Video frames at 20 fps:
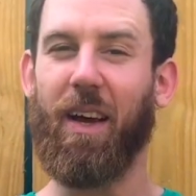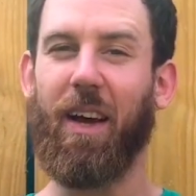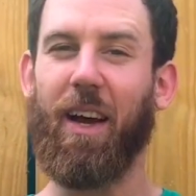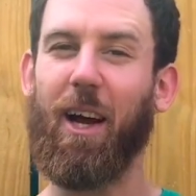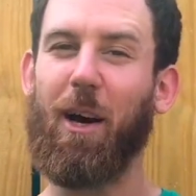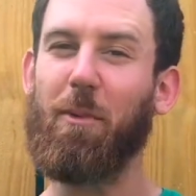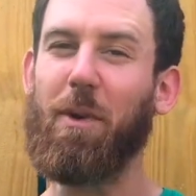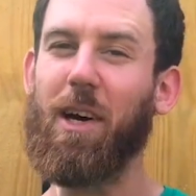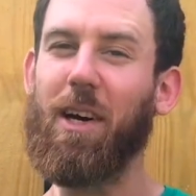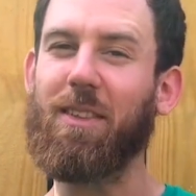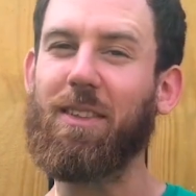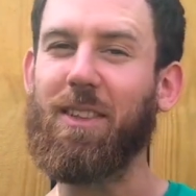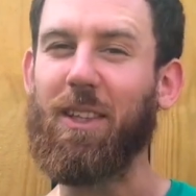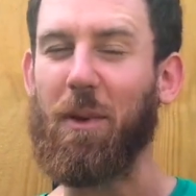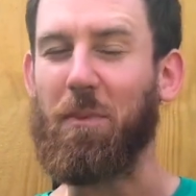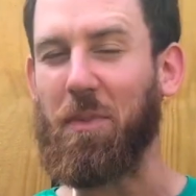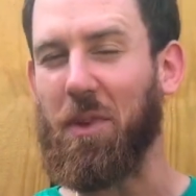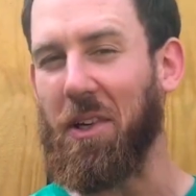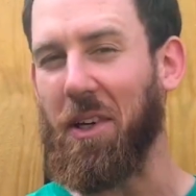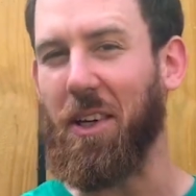How about
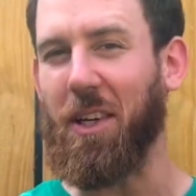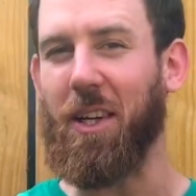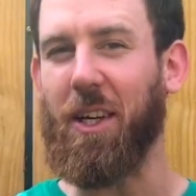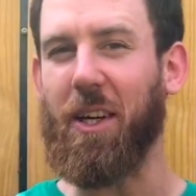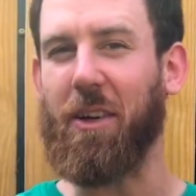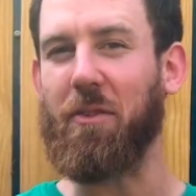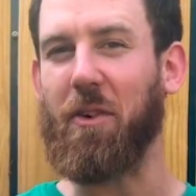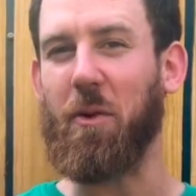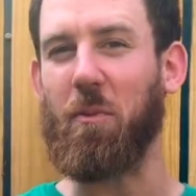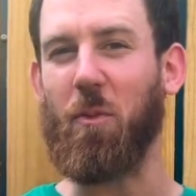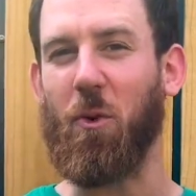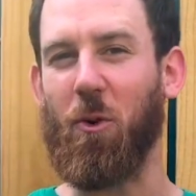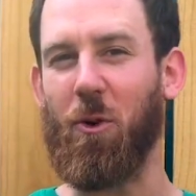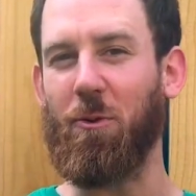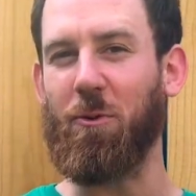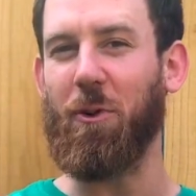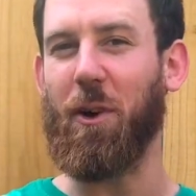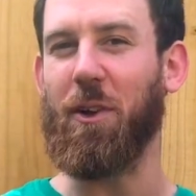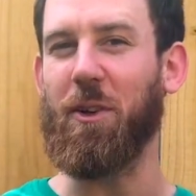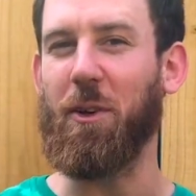something even more
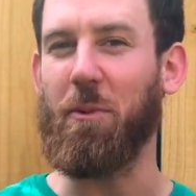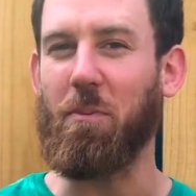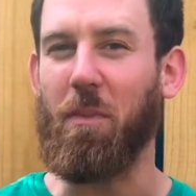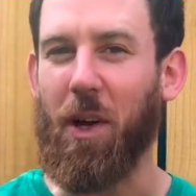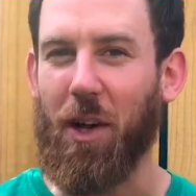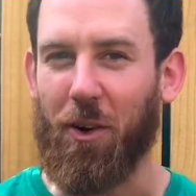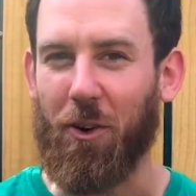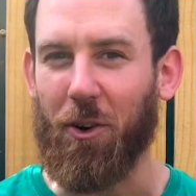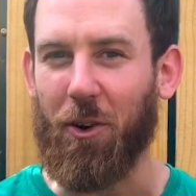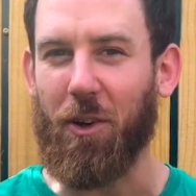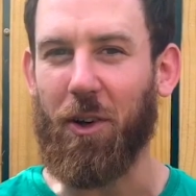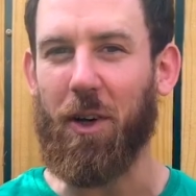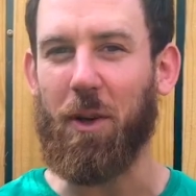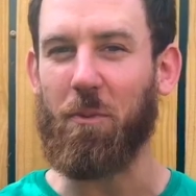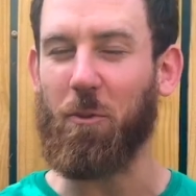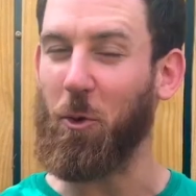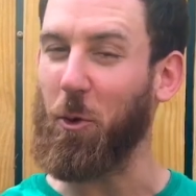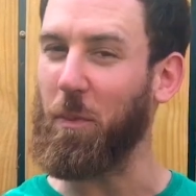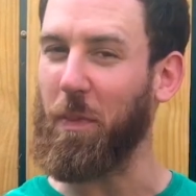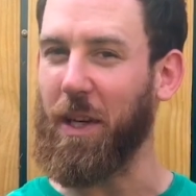fundamental and
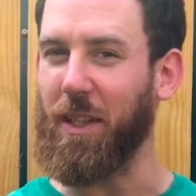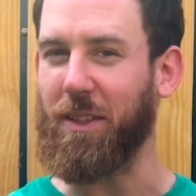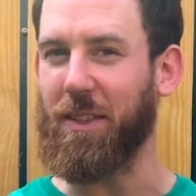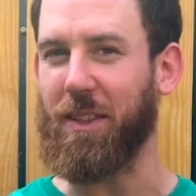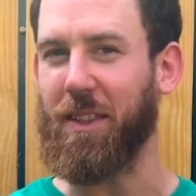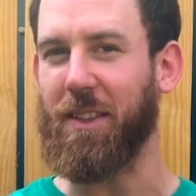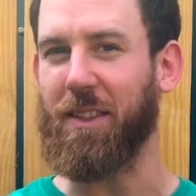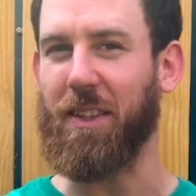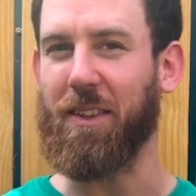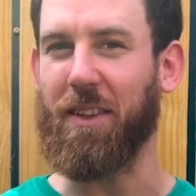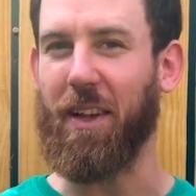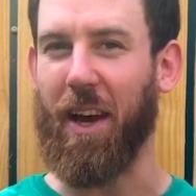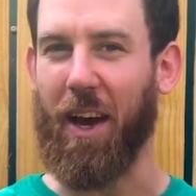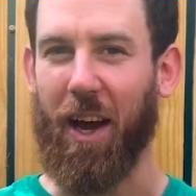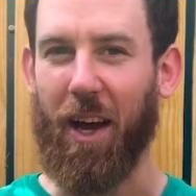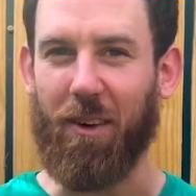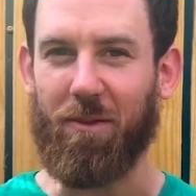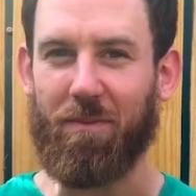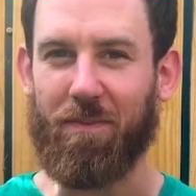more basic than that?